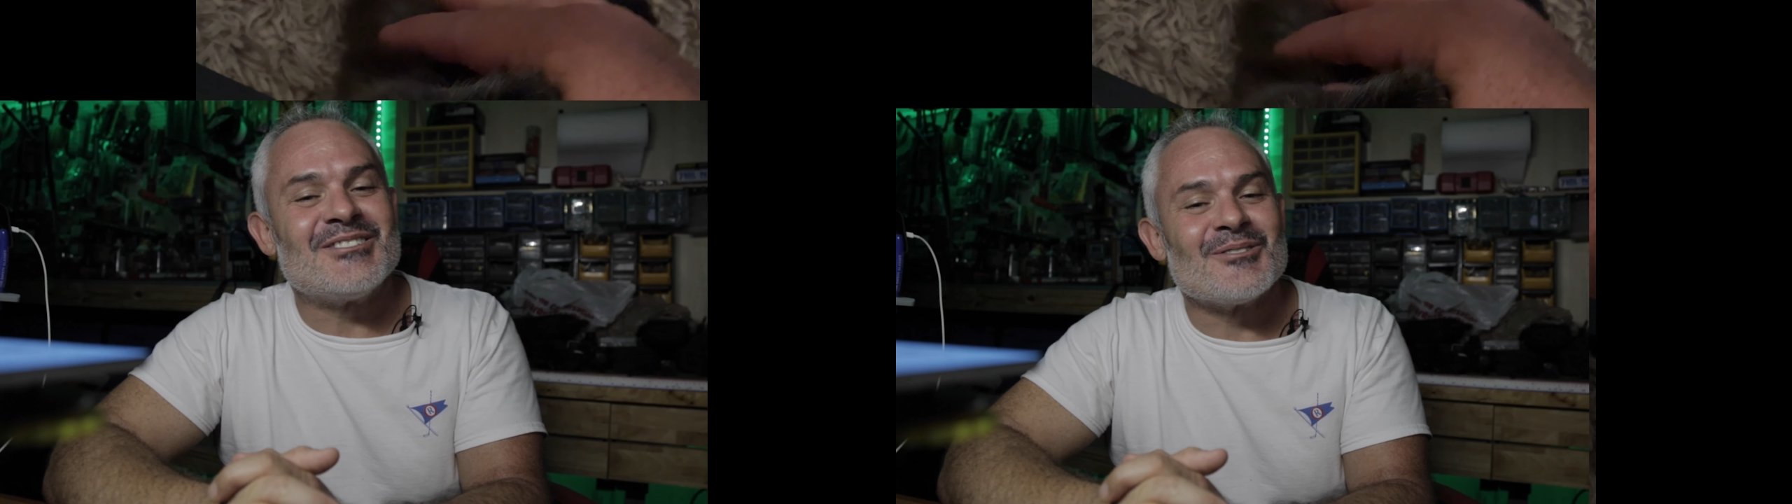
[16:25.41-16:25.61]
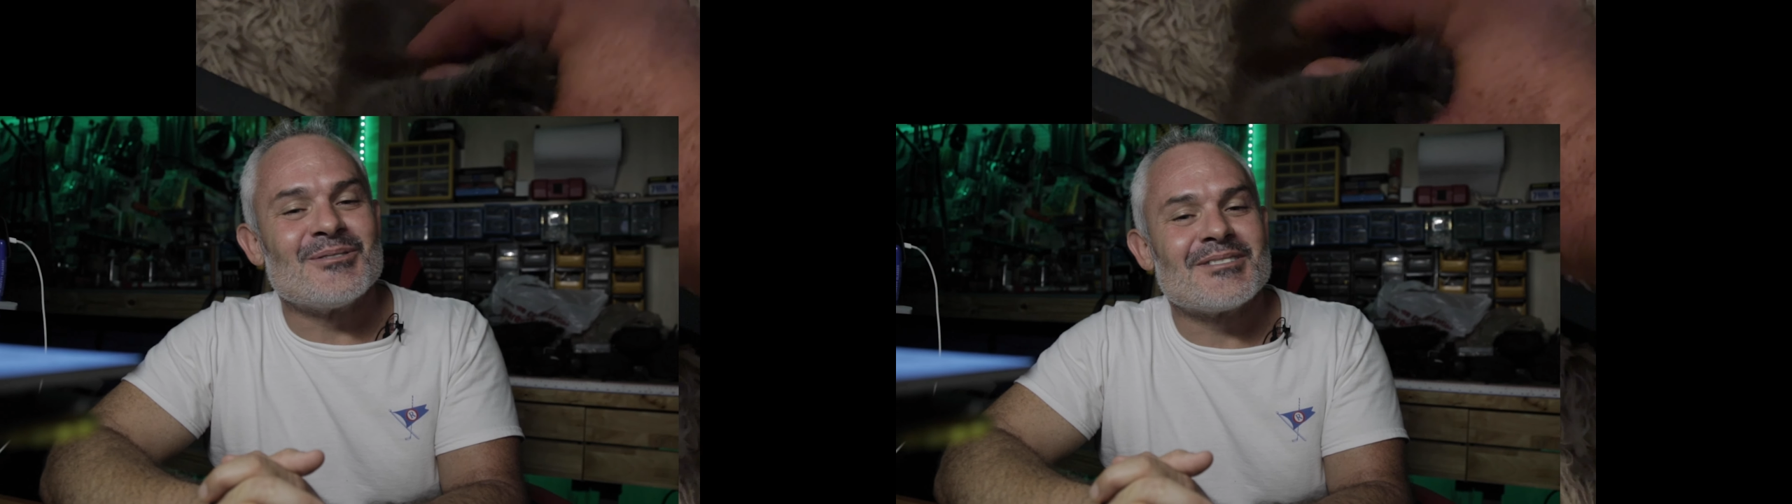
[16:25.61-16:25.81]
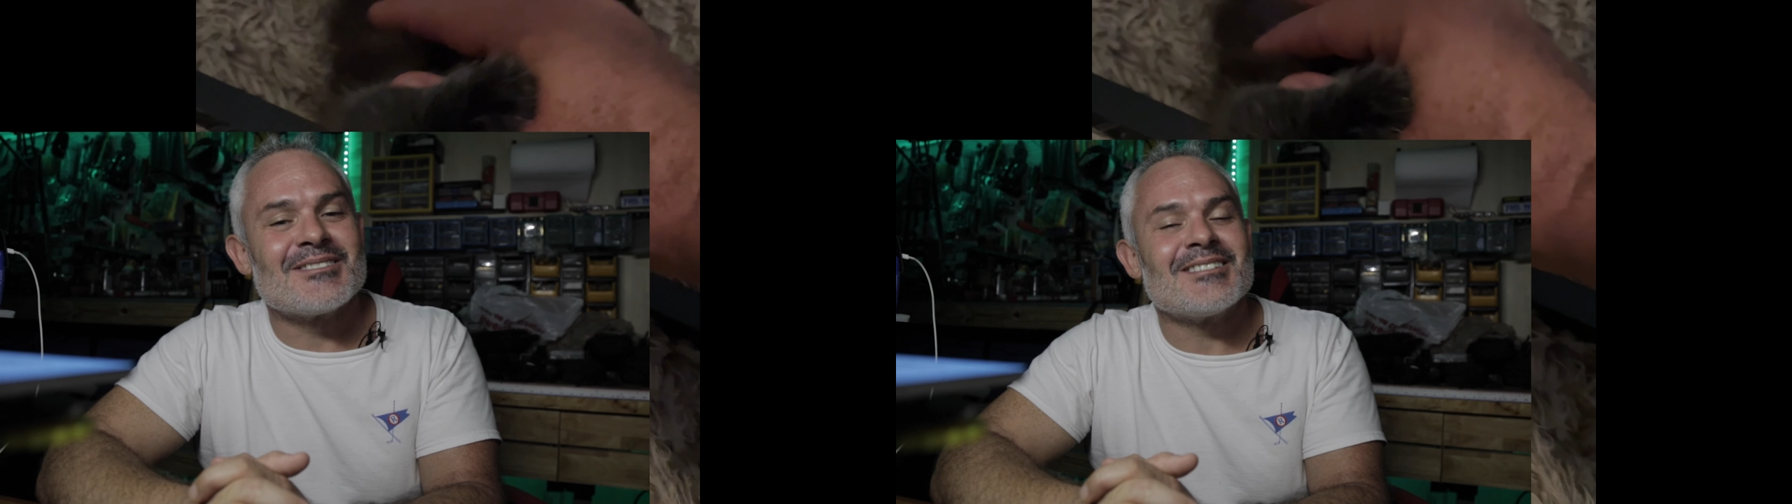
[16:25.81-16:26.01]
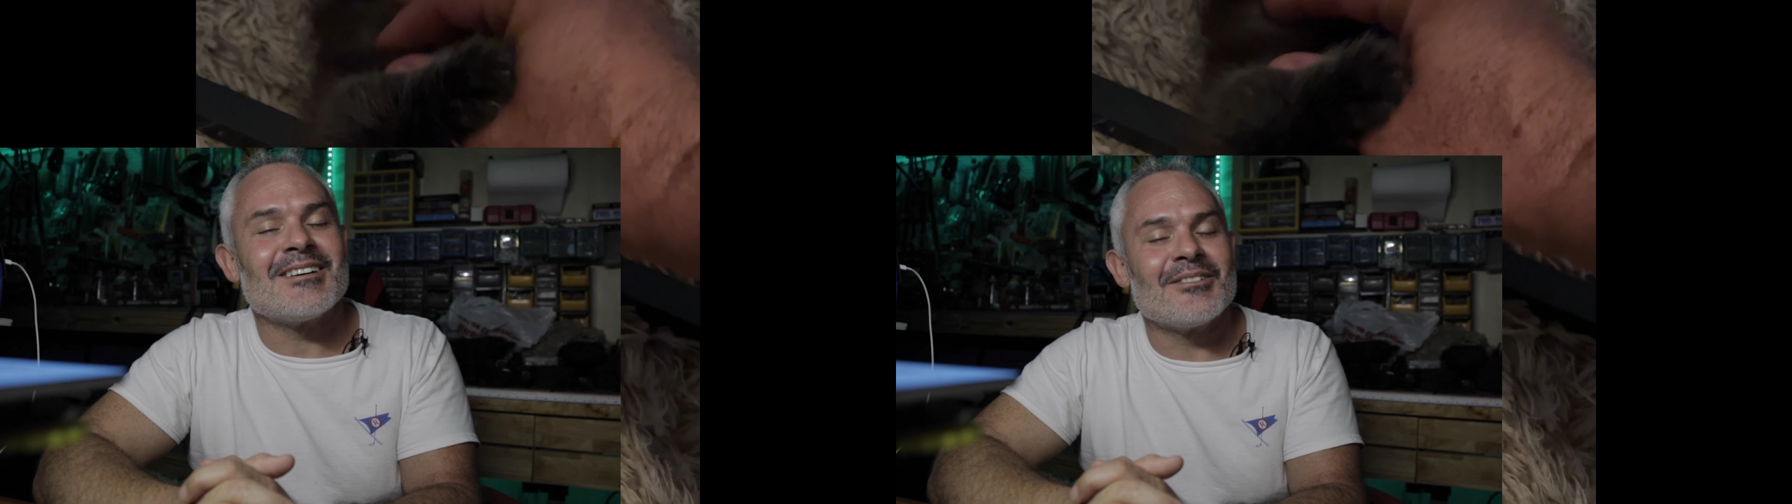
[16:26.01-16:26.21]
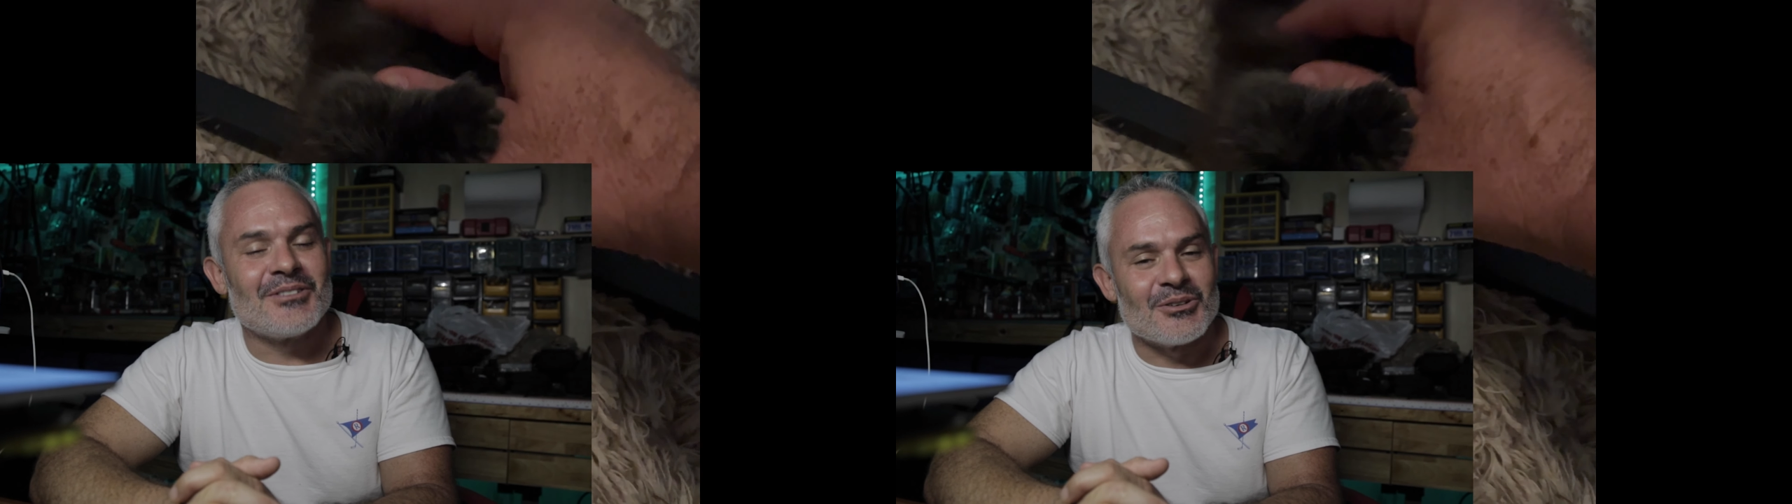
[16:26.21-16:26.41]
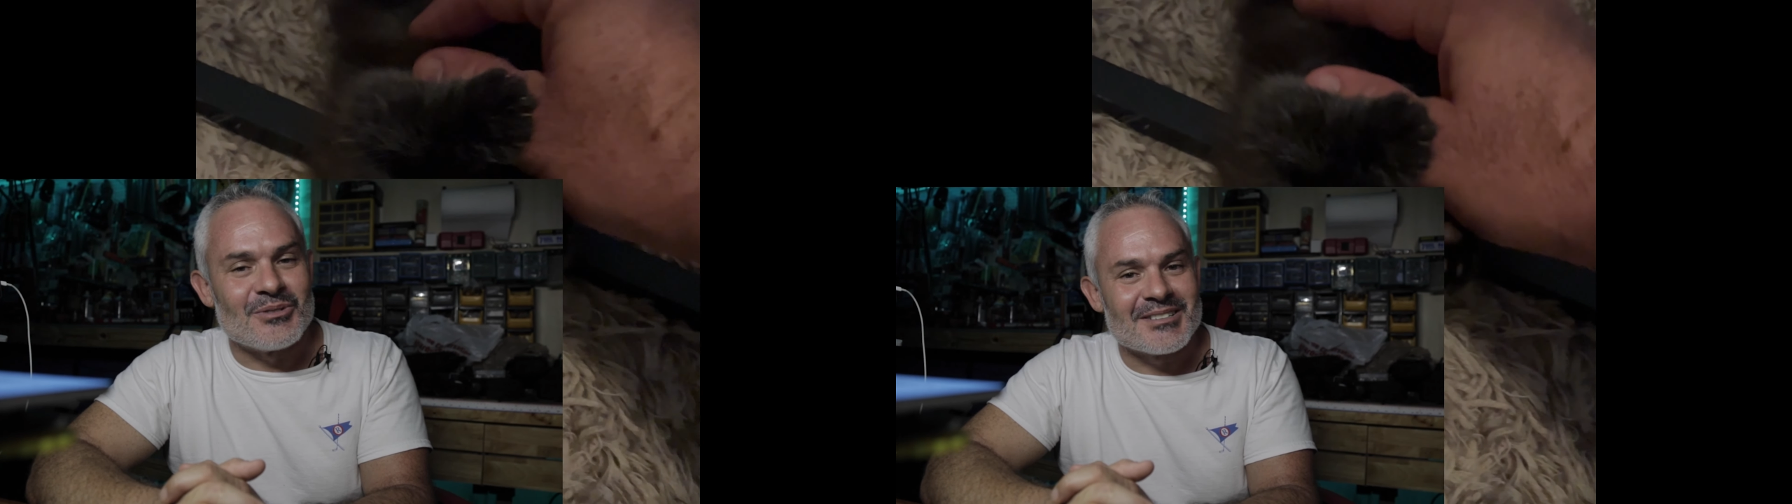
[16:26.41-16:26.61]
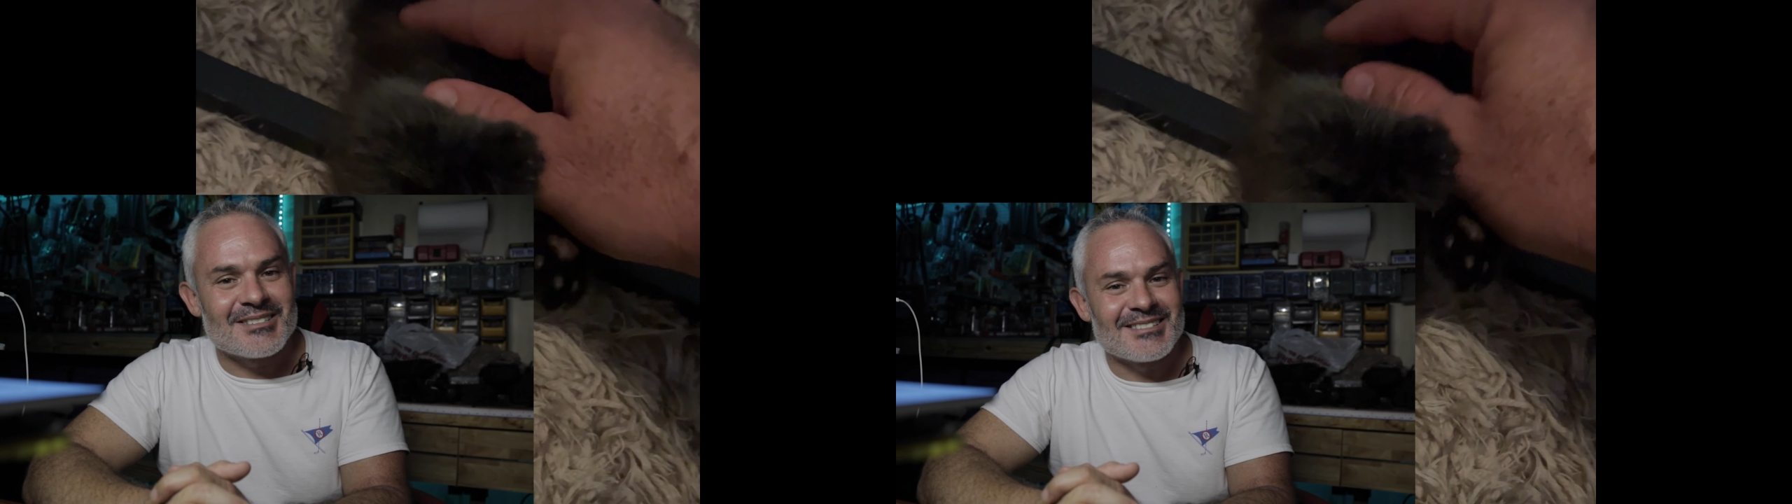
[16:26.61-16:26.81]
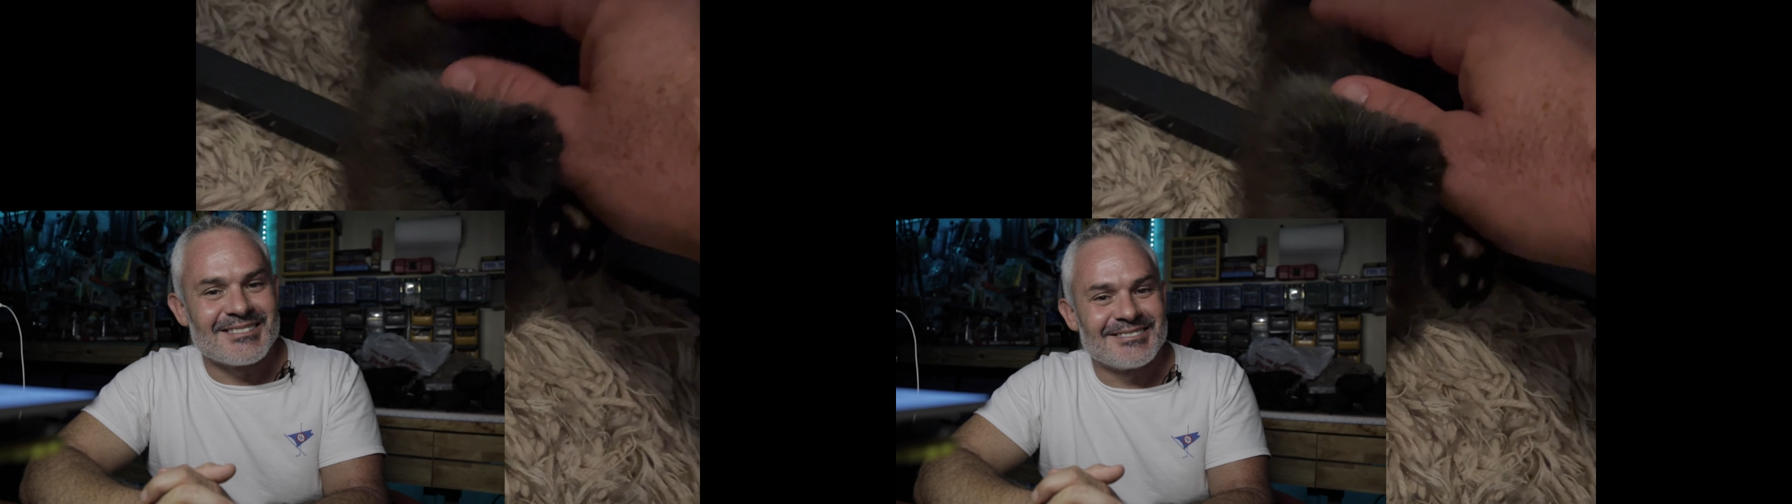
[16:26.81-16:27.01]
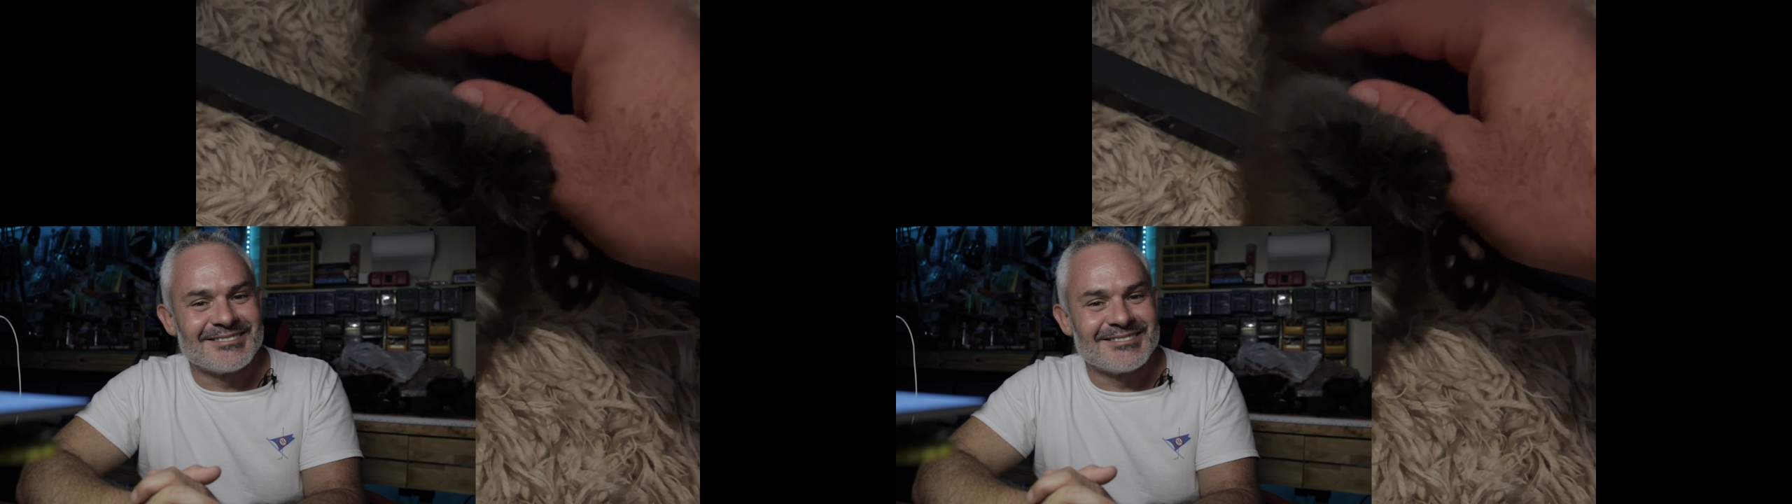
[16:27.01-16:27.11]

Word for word: dose of cuteness.